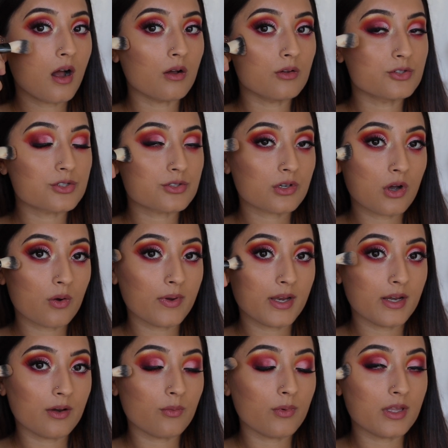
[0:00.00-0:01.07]
I'll just go
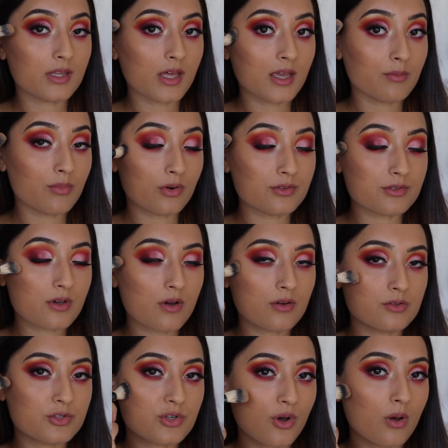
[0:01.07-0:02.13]
in with a bronzer
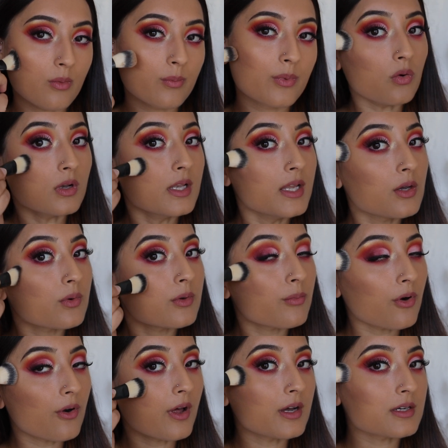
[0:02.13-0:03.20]
on top. For liquid
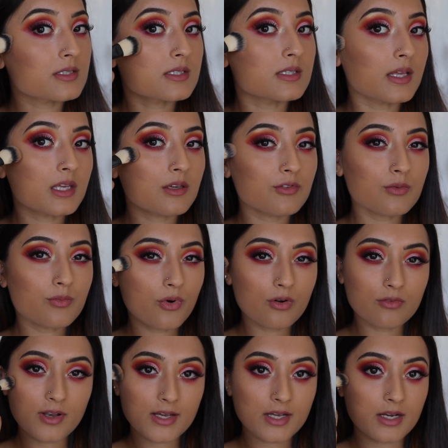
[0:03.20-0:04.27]
products, they give you more
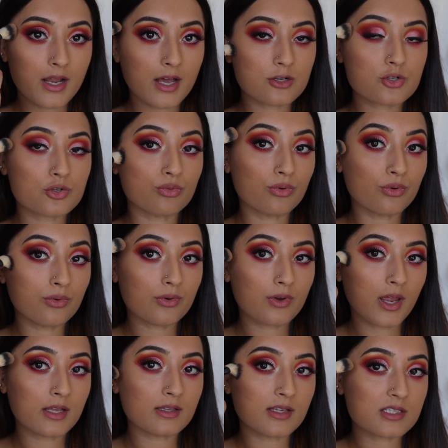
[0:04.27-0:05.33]
of like a natural look,
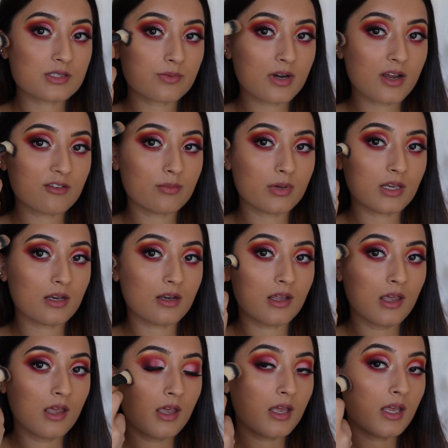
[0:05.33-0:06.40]
and that's what I've been
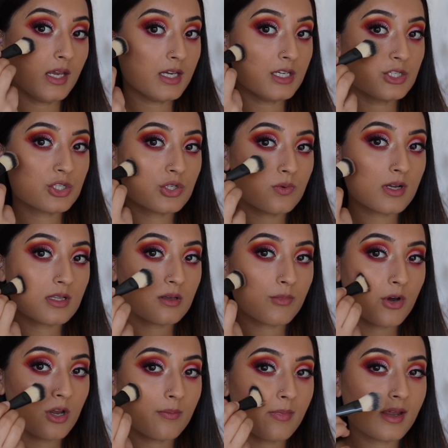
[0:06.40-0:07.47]
into at the
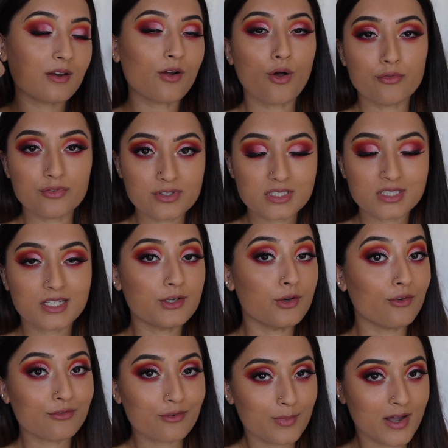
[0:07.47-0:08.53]
moment. Obviously
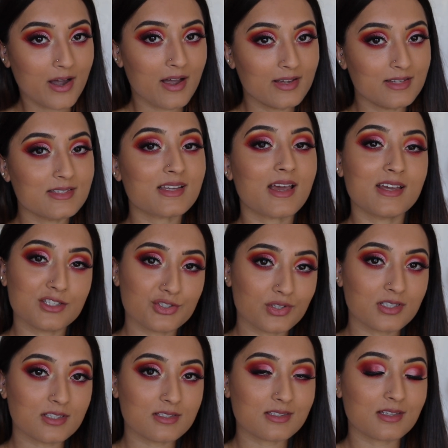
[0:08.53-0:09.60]
not for my eyes, as you
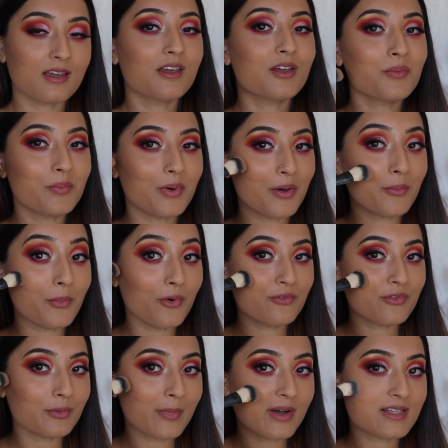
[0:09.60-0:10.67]
can see, but more
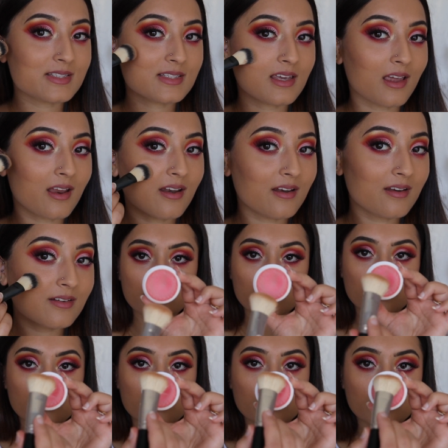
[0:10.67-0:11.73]
for my skin.
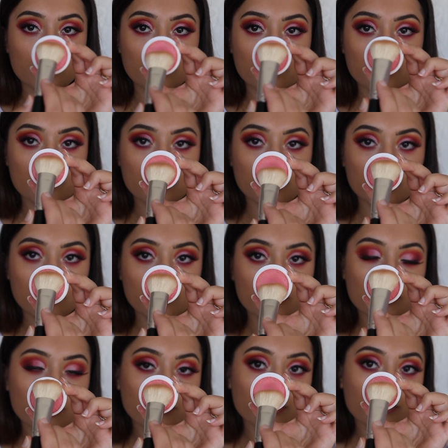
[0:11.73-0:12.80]
For blush, I'm going to be
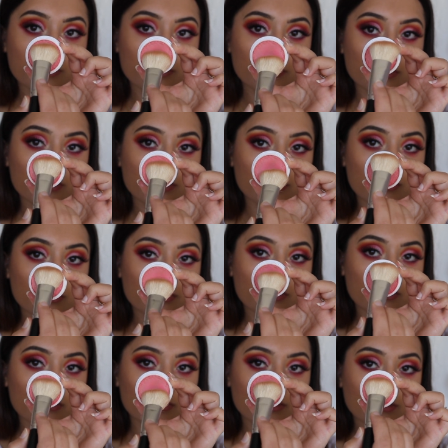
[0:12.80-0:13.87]
using the
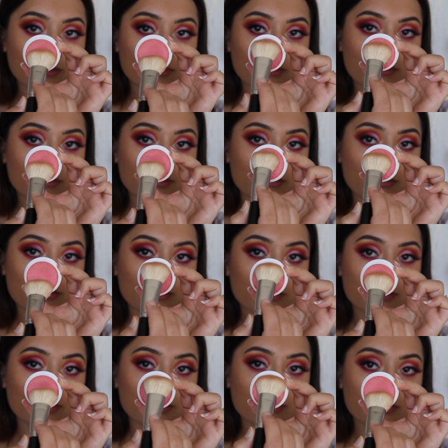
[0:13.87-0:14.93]
Super Shock
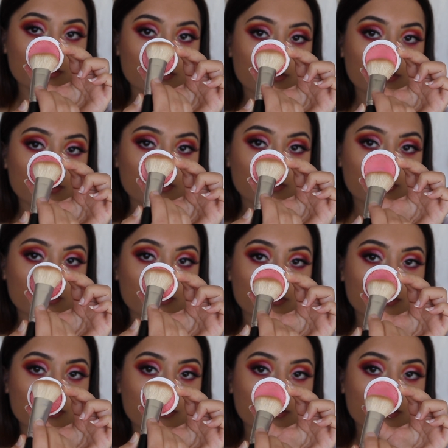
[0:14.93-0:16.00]
Cheek Matte
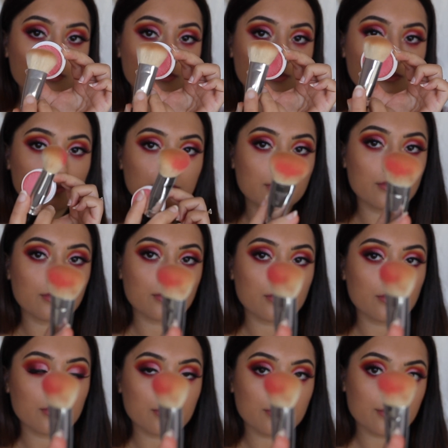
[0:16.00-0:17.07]
Blush in
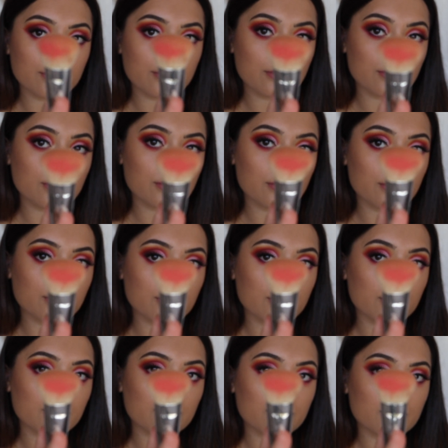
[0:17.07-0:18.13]
Holiday by Colourpop.
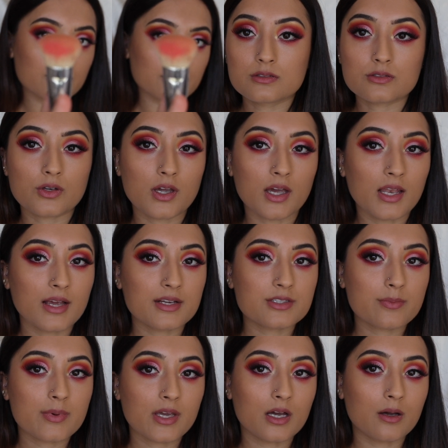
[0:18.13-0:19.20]
So I like to
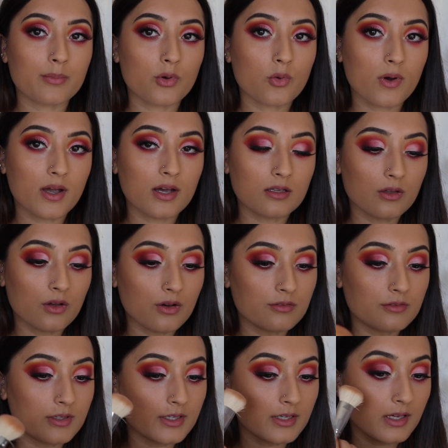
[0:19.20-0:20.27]
pick up quite a lot
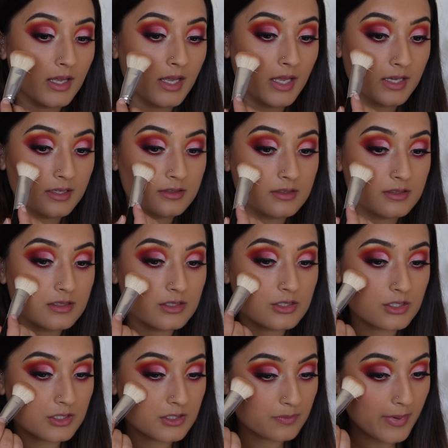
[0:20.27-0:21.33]
of it and
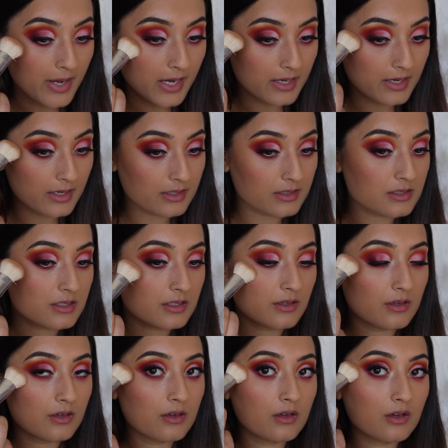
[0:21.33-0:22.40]
just pat it
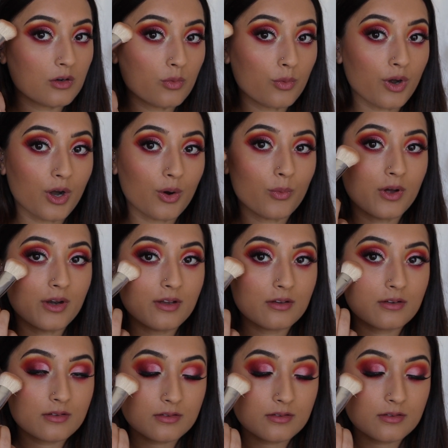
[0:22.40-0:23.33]
where I want it.